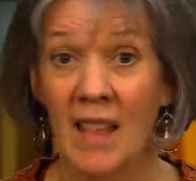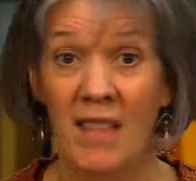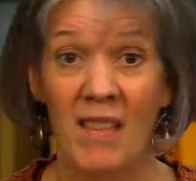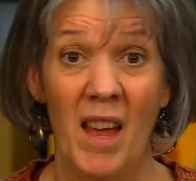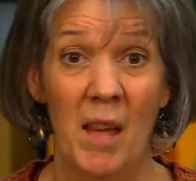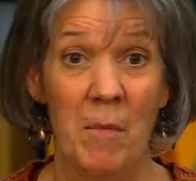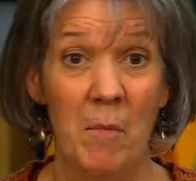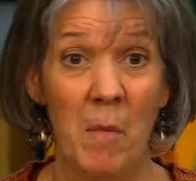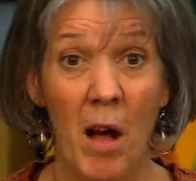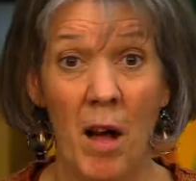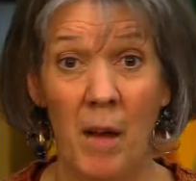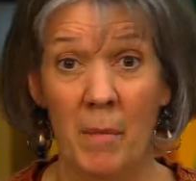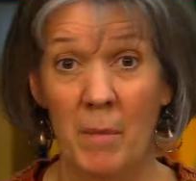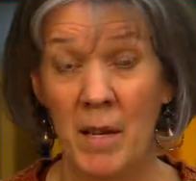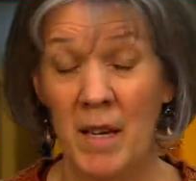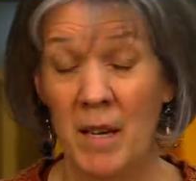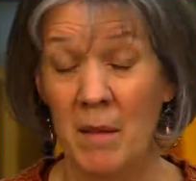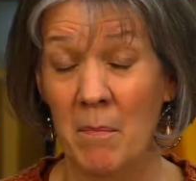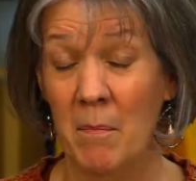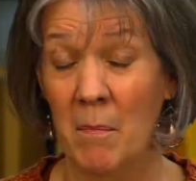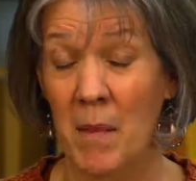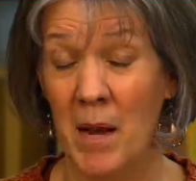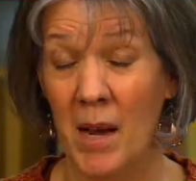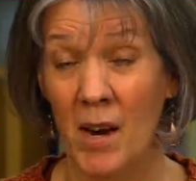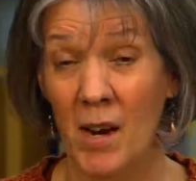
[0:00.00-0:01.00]
They might be
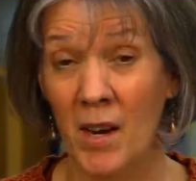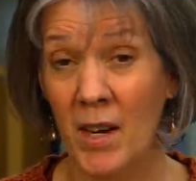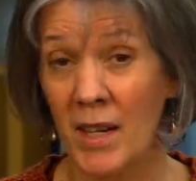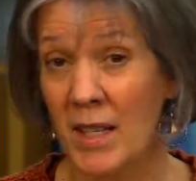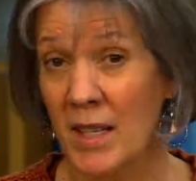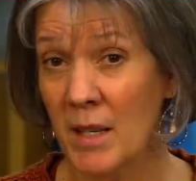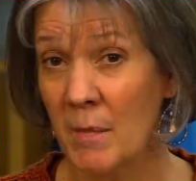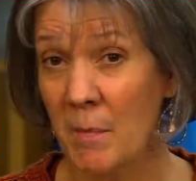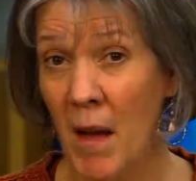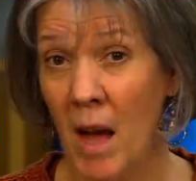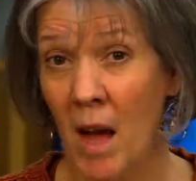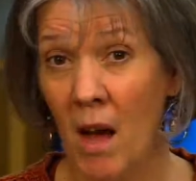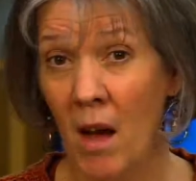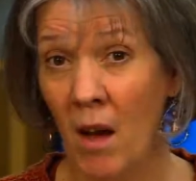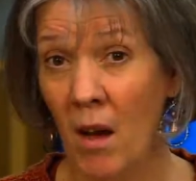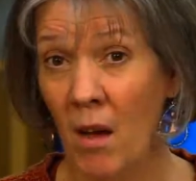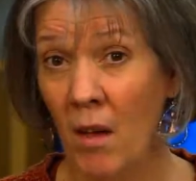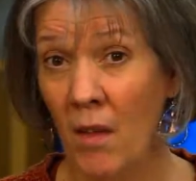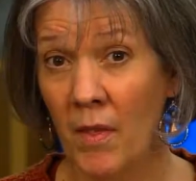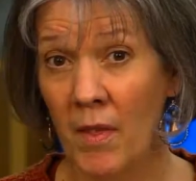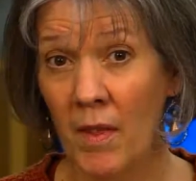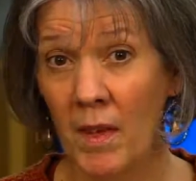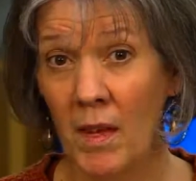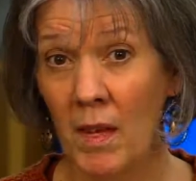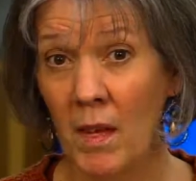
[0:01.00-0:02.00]
embarrassed by all
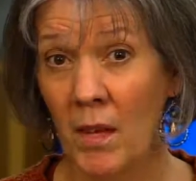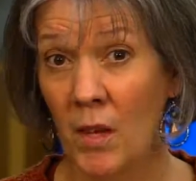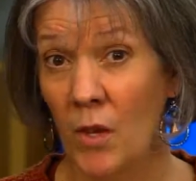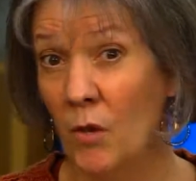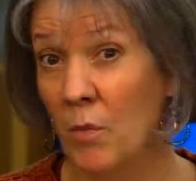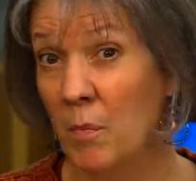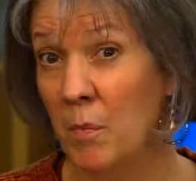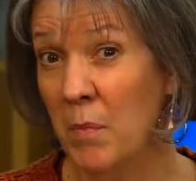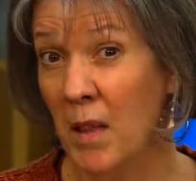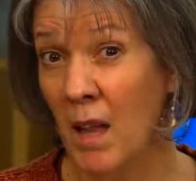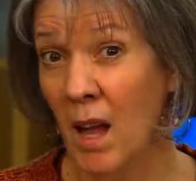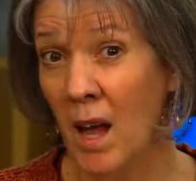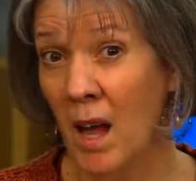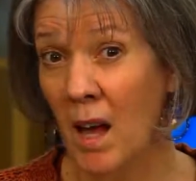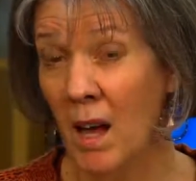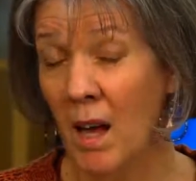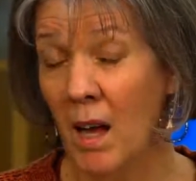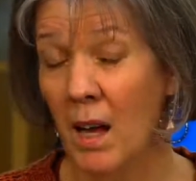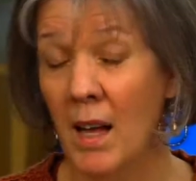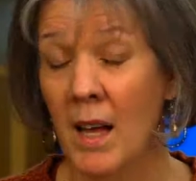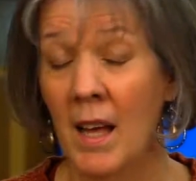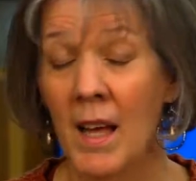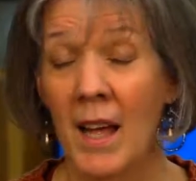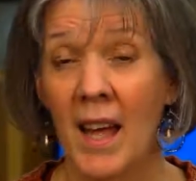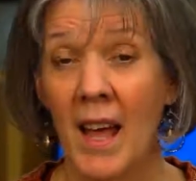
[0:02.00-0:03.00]
the hoopla
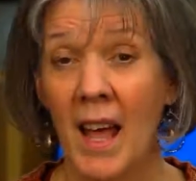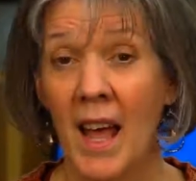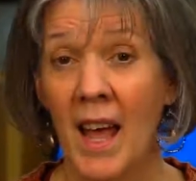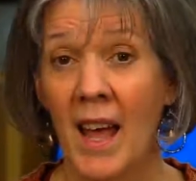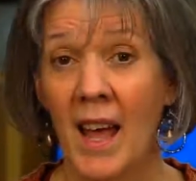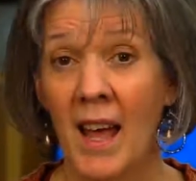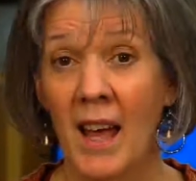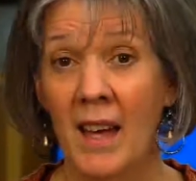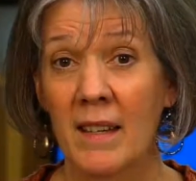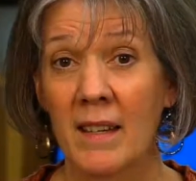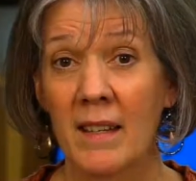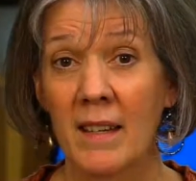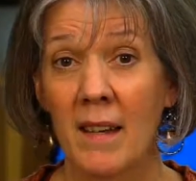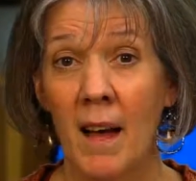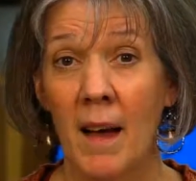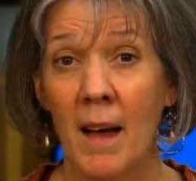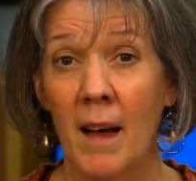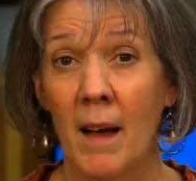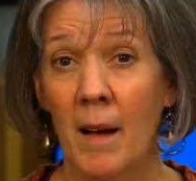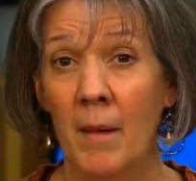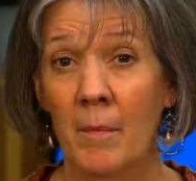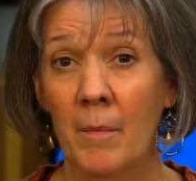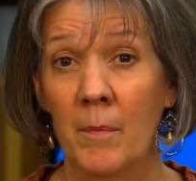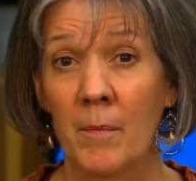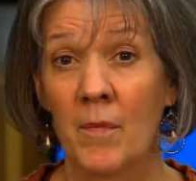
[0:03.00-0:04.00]
and
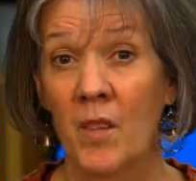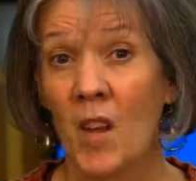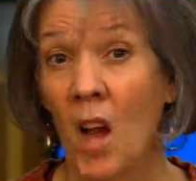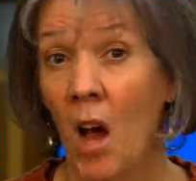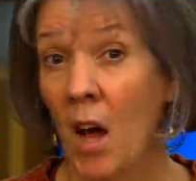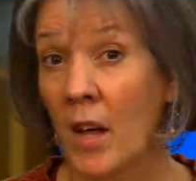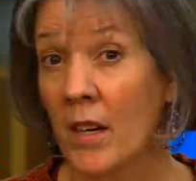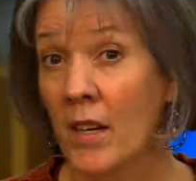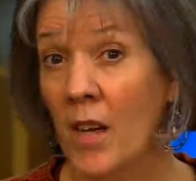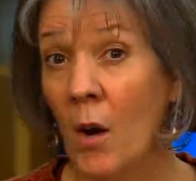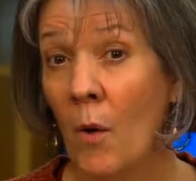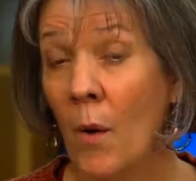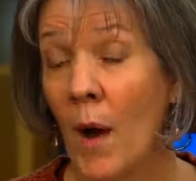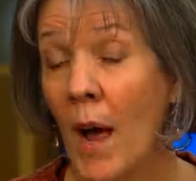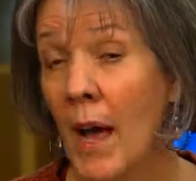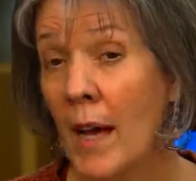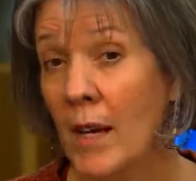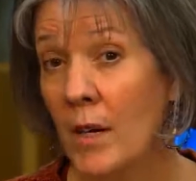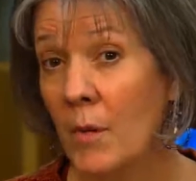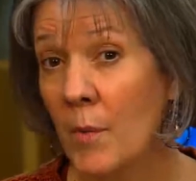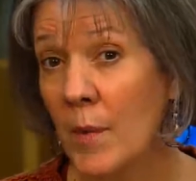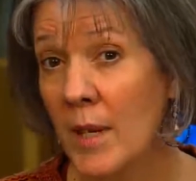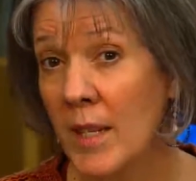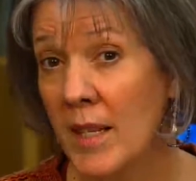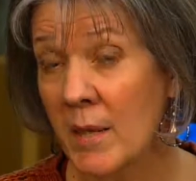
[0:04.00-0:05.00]
um, not know how
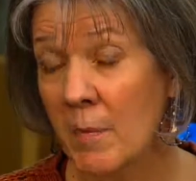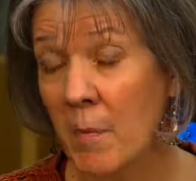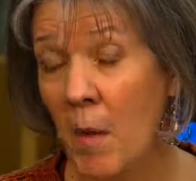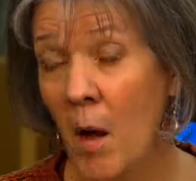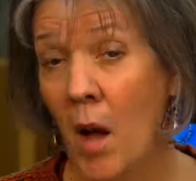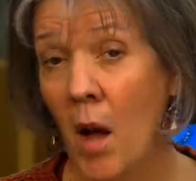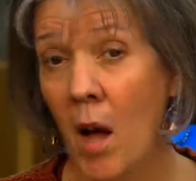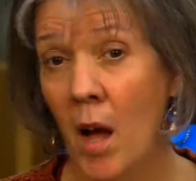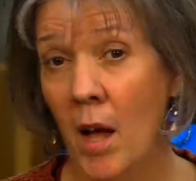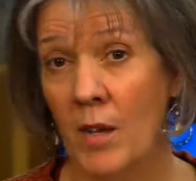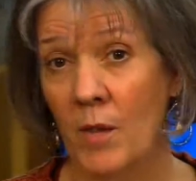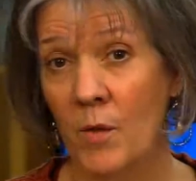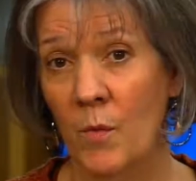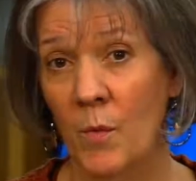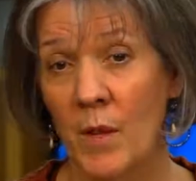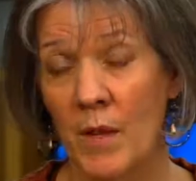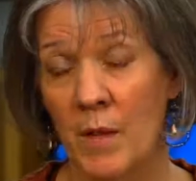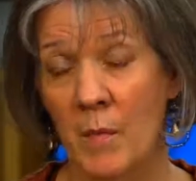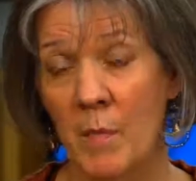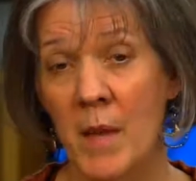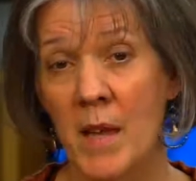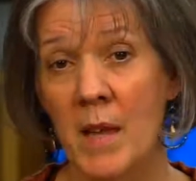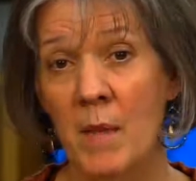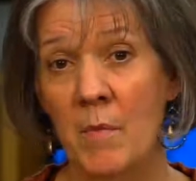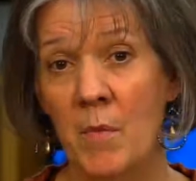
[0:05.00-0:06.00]
to respond
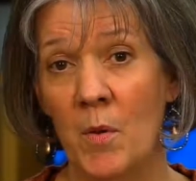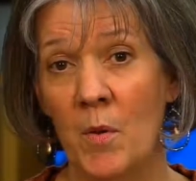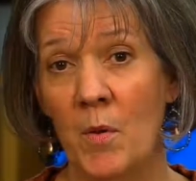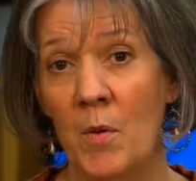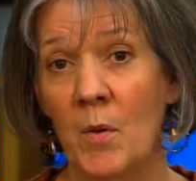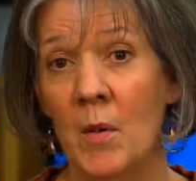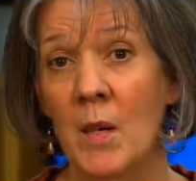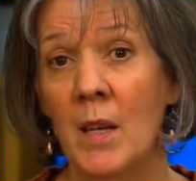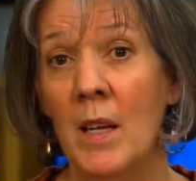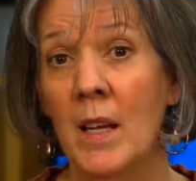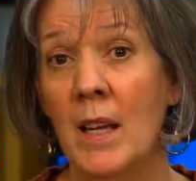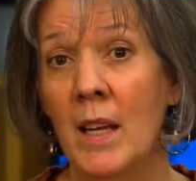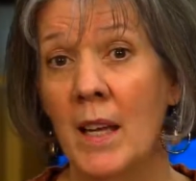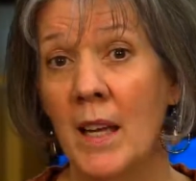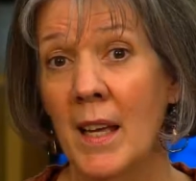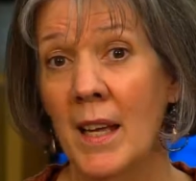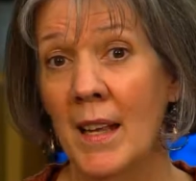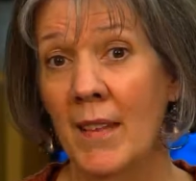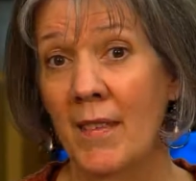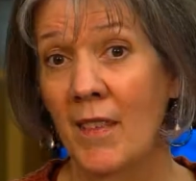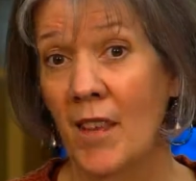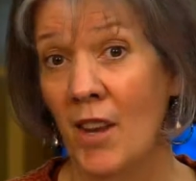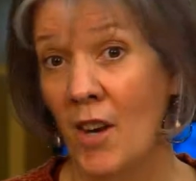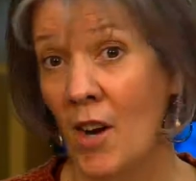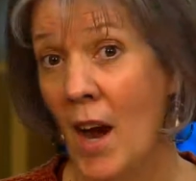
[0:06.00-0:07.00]
with people
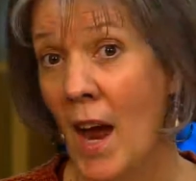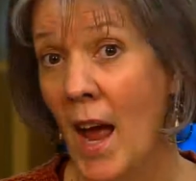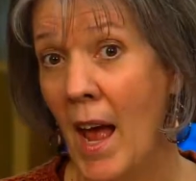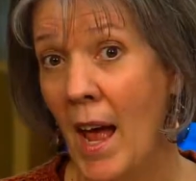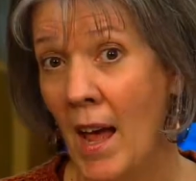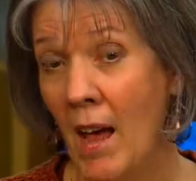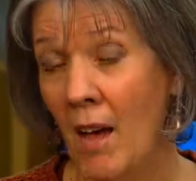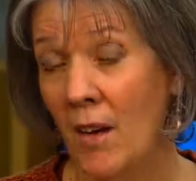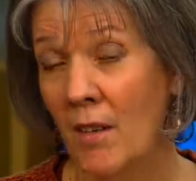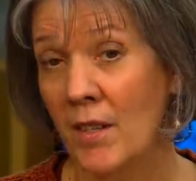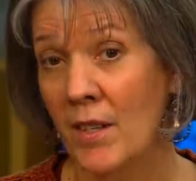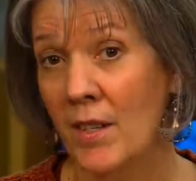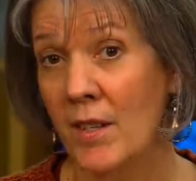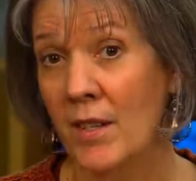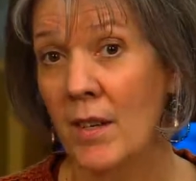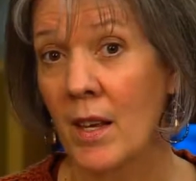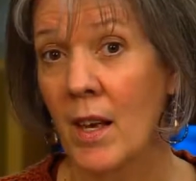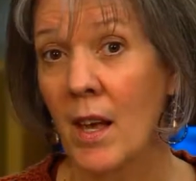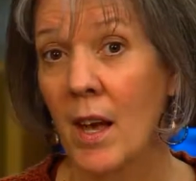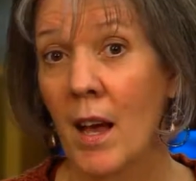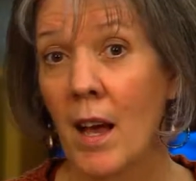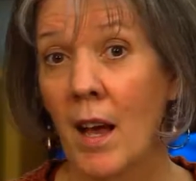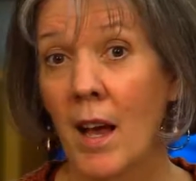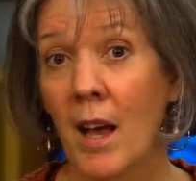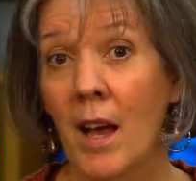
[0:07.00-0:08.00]
in their house
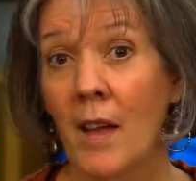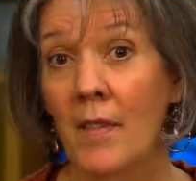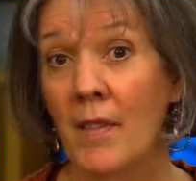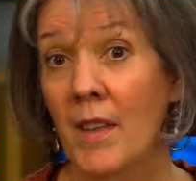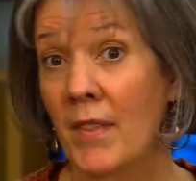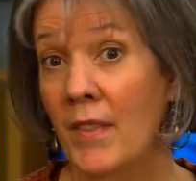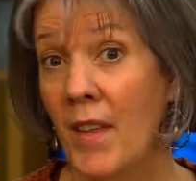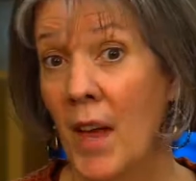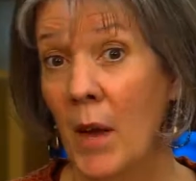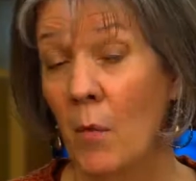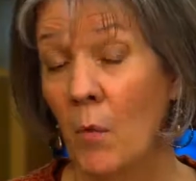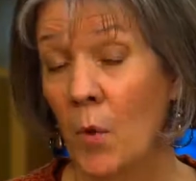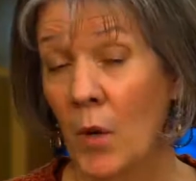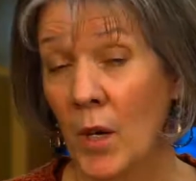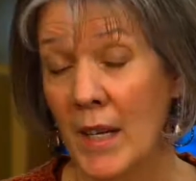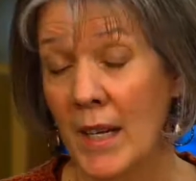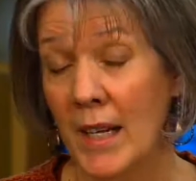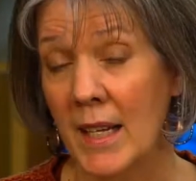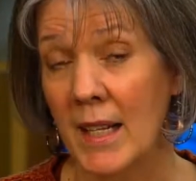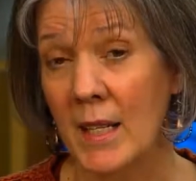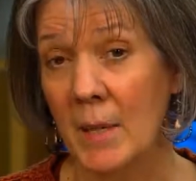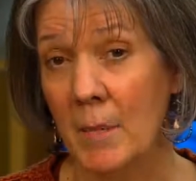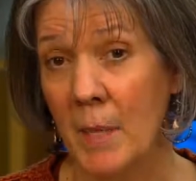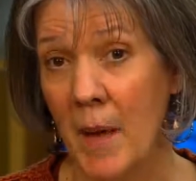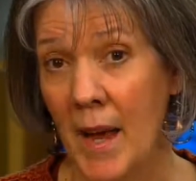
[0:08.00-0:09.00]
uh, that they weren't
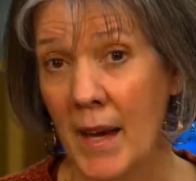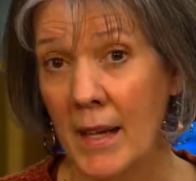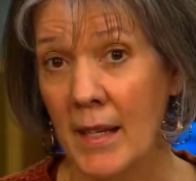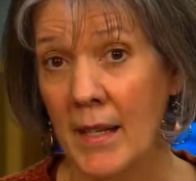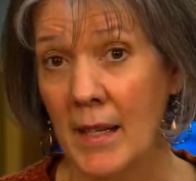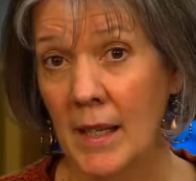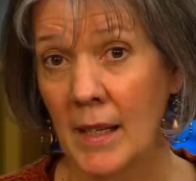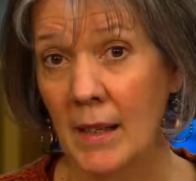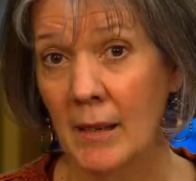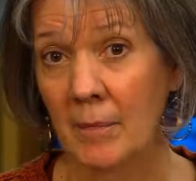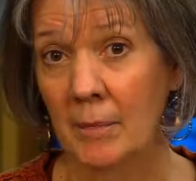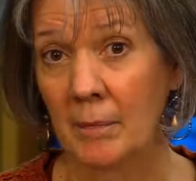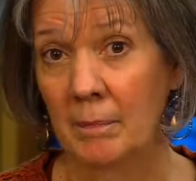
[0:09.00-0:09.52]
expecting.